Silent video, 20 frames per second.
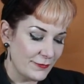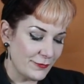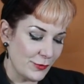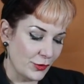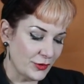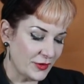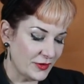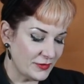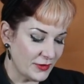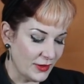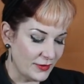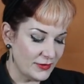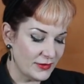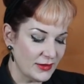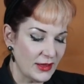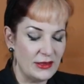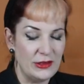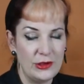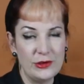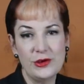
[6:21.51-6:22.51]
on a
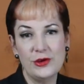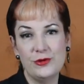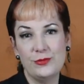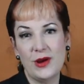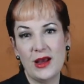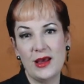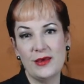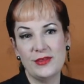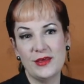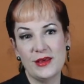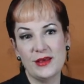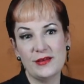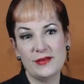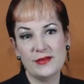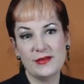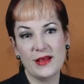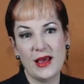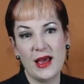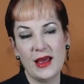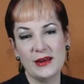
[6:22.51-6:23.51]
Sunday, you could wear
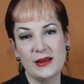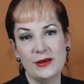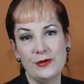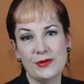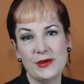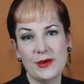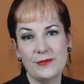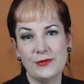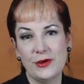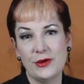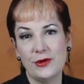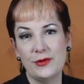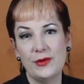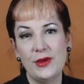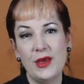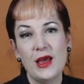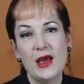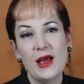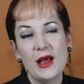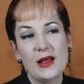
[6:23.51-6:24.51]
this, and it will give you
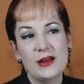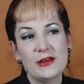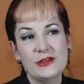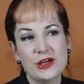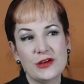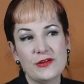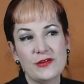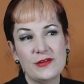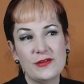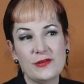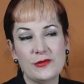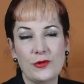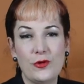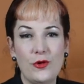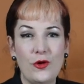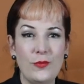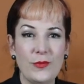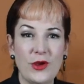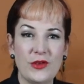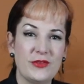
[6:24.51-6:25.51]
just
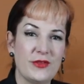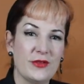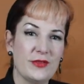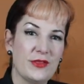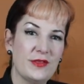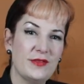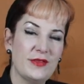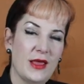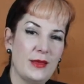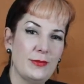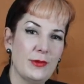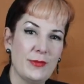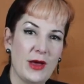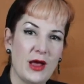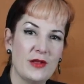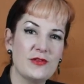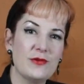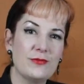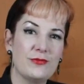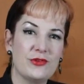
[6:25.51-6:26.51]
almost the same
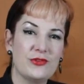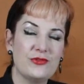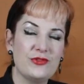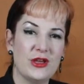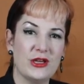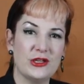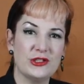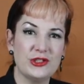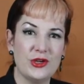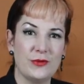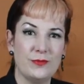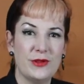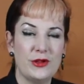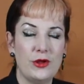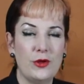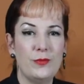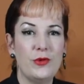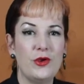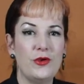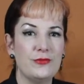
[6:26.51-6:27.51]
amount of restriction, but
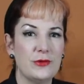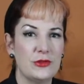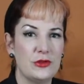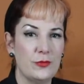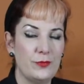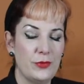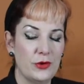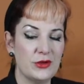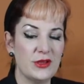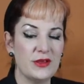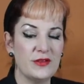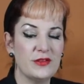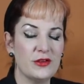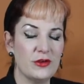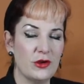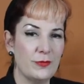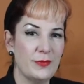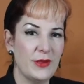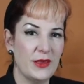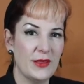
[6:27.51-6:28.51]
it'll move with your body, so
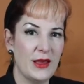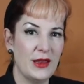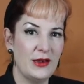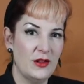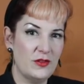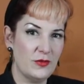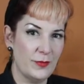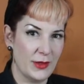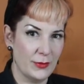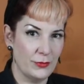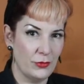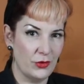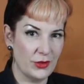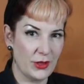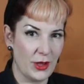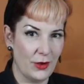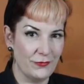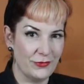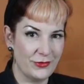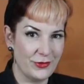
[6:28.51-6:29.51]
it'll be that little bit more
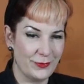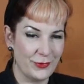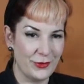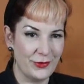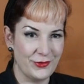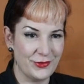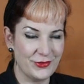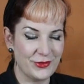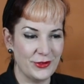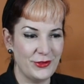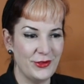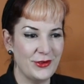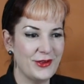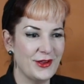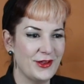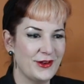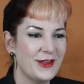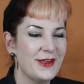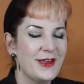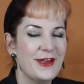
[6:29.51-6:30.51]
comfortable, so you
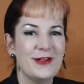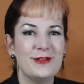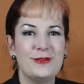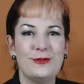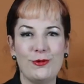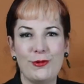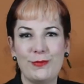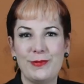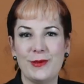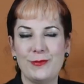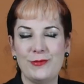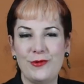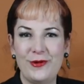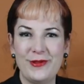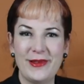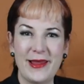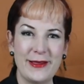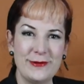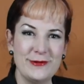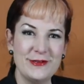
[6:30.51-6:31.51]
can do a bit more
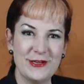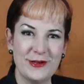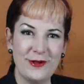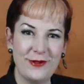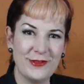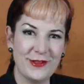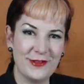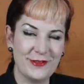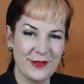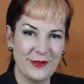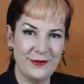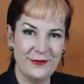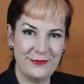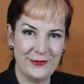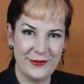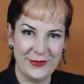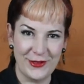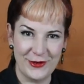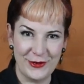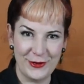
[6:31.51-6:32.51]
lounging on the
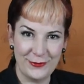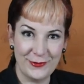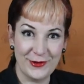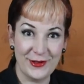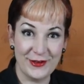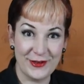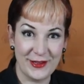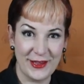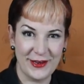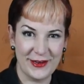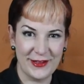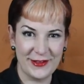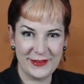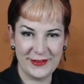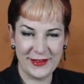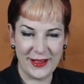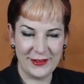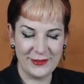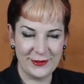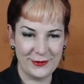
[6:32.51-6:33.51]
sofa than you would in a
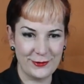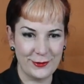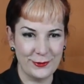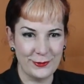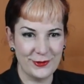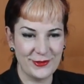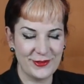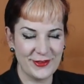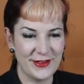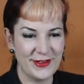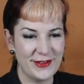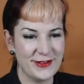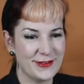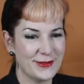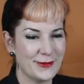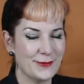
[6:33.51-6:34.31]
standard corset.